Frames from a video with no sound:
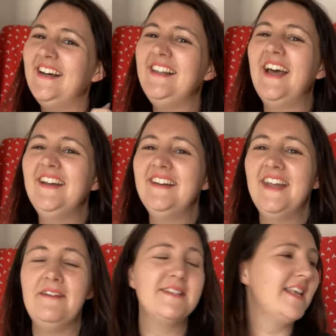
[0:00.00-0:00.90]
And then
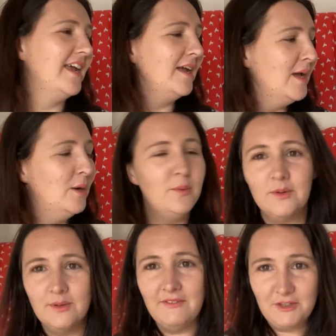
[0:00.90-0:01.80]
he was like,
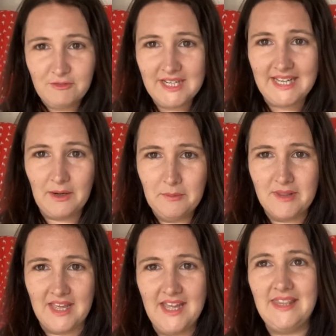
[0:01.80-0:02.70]
well, if you really get on
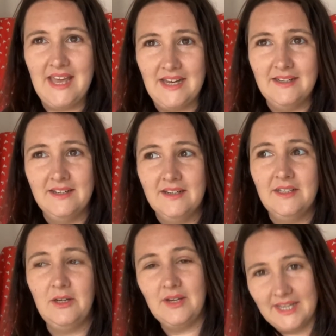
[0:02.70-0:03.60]
with it, then
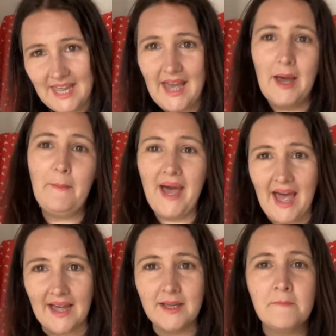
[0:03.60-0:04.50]
you can get a
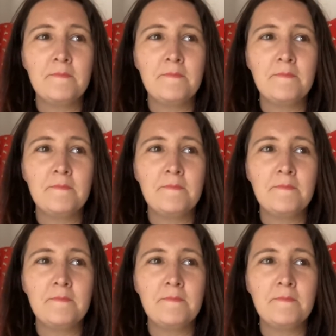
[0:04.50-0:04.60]
pack.